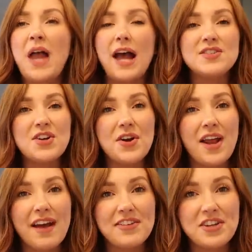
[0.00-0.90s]
I started
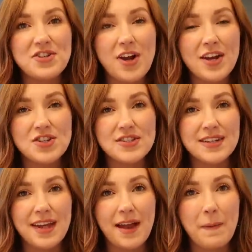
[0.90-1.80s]
having contractions
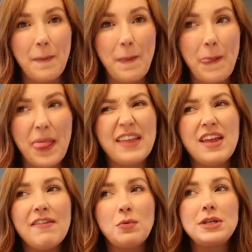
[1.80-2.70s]
again. Like
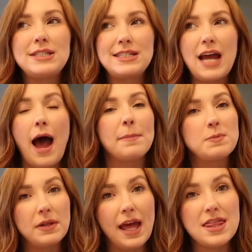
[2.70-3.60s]
they never really
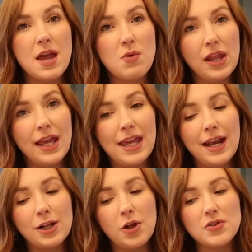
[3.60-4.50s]
stopped, but like they were like
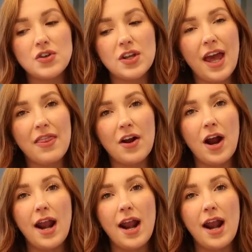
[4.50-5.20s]
getting closer together.